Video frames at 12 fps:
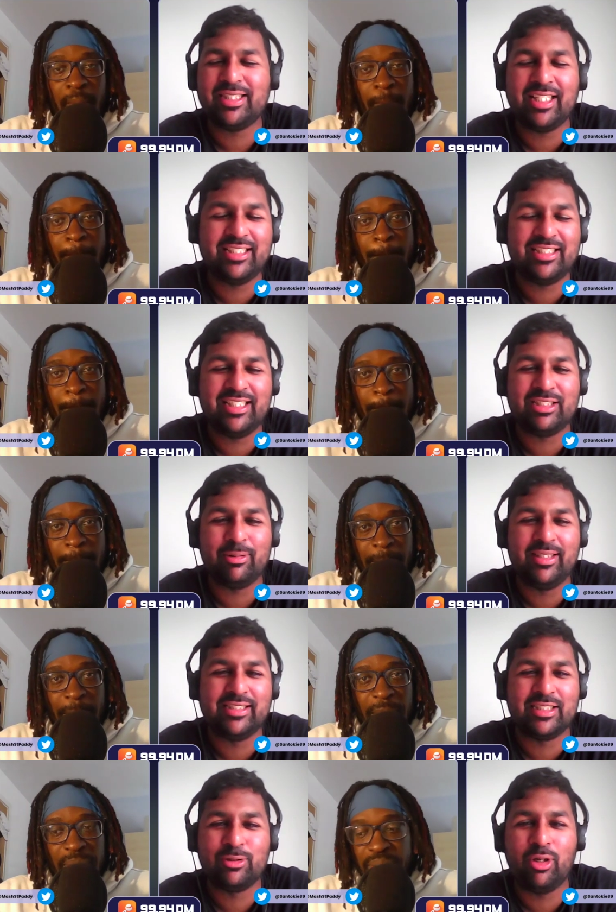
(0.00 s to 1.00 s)
Speaker 1: as we said in
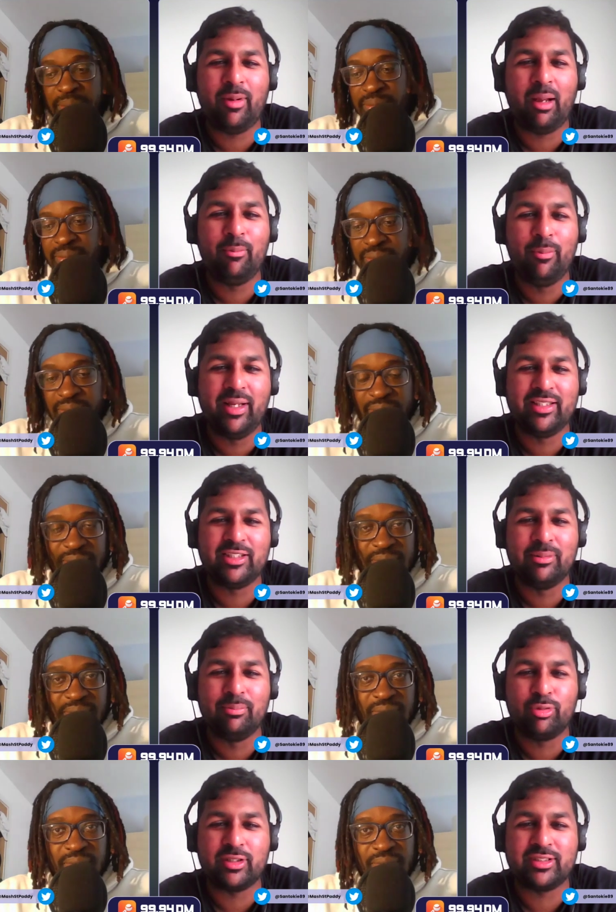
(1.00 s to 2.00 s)
T twenty, it's all about
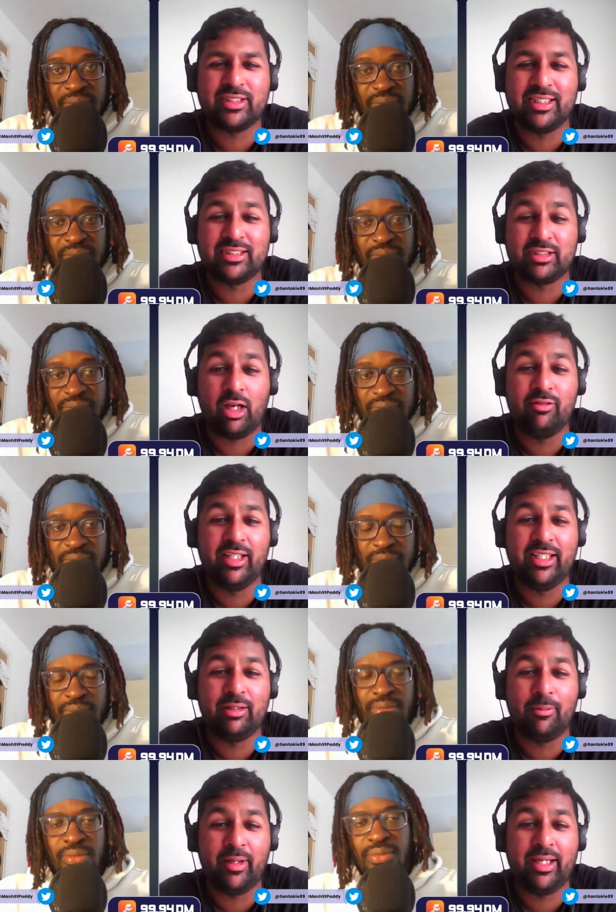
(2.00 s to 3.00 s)
momentum. Brooks is
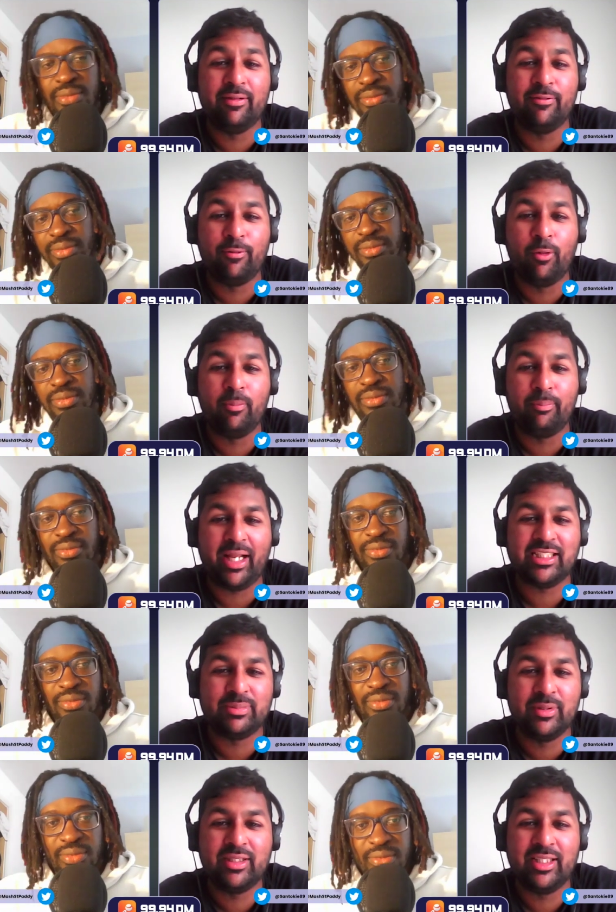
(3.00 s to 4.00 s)
currently the
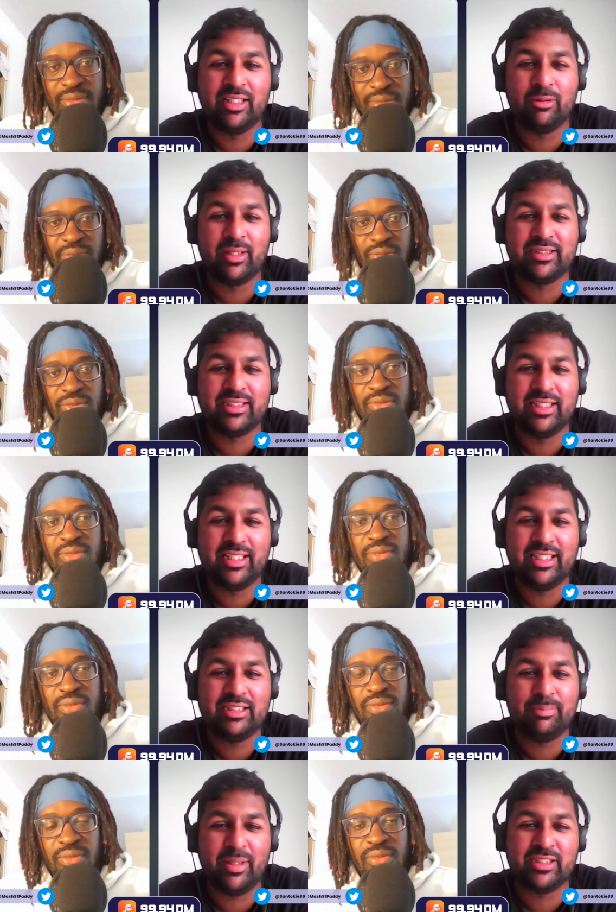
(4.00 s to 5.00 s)
in-form batsman in the
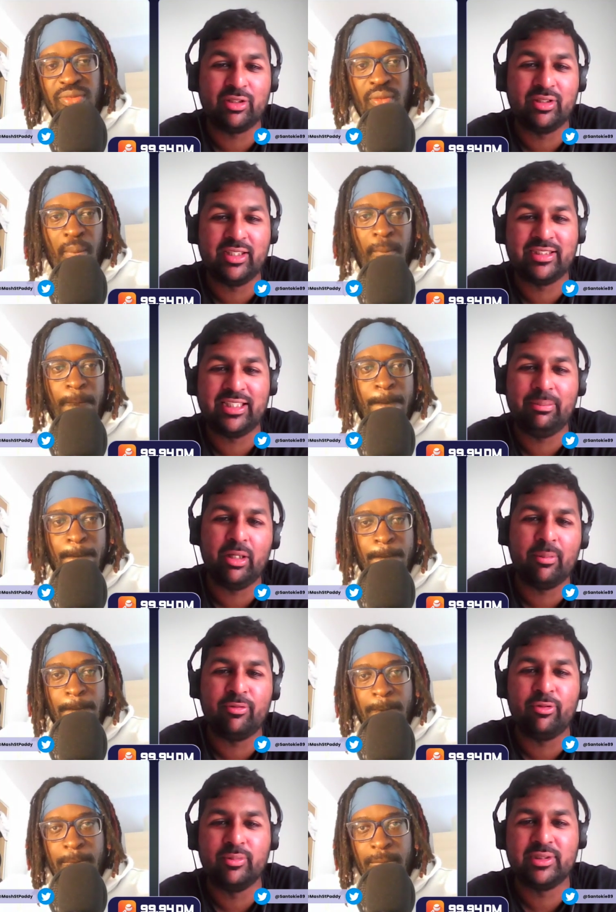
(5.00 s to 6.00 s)
West Indies based on his
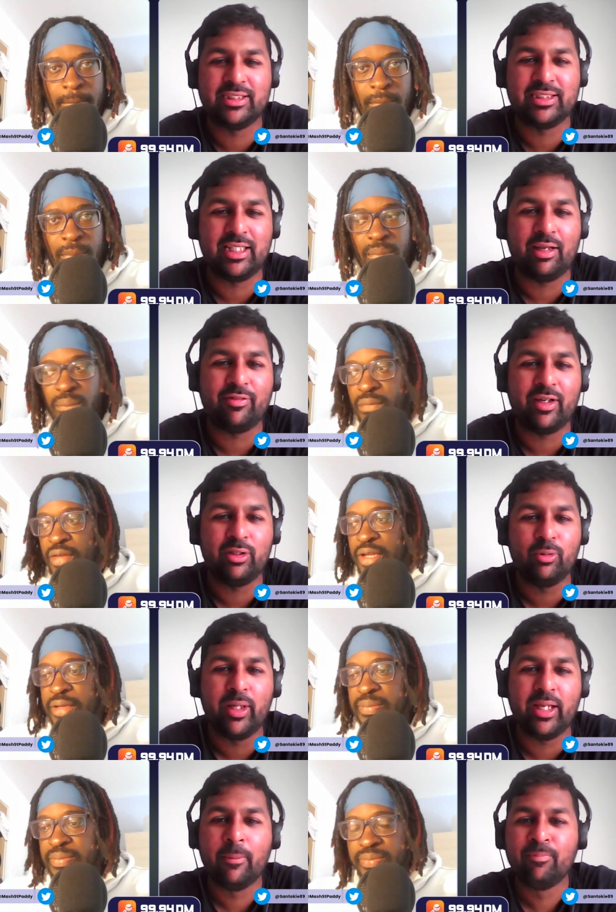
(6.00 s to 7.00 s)
C P L performances in
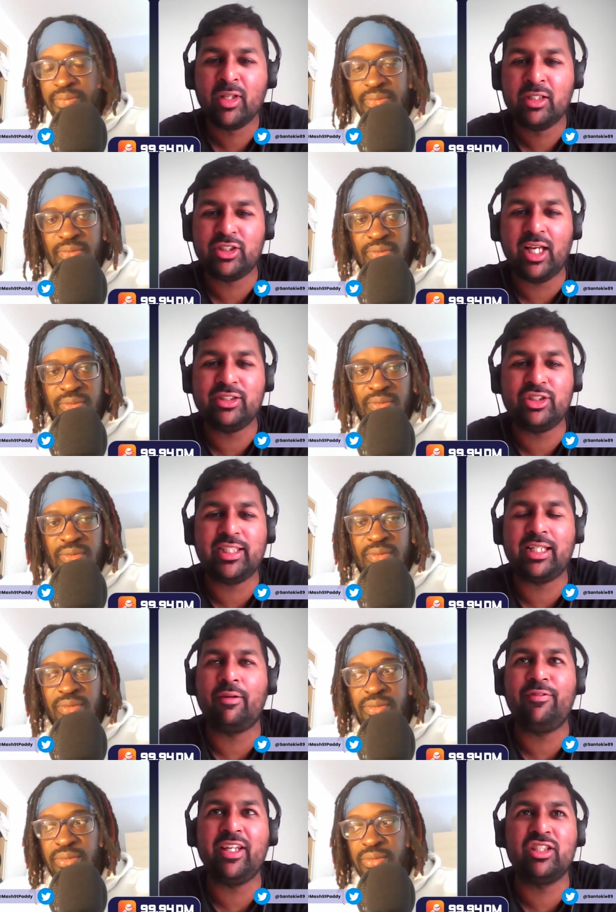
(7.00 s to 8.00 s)
that final week. So
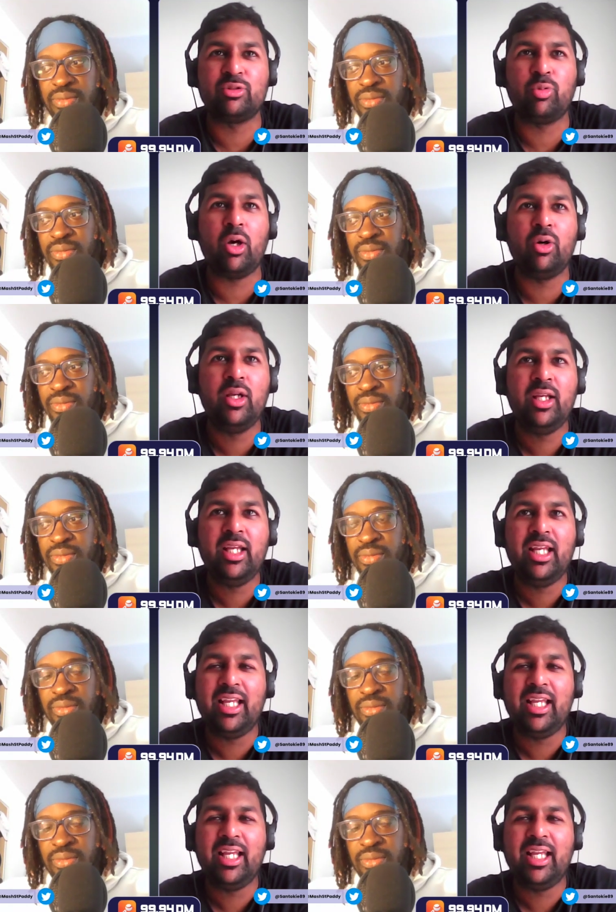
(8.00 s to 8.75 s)
as you said, I think as well,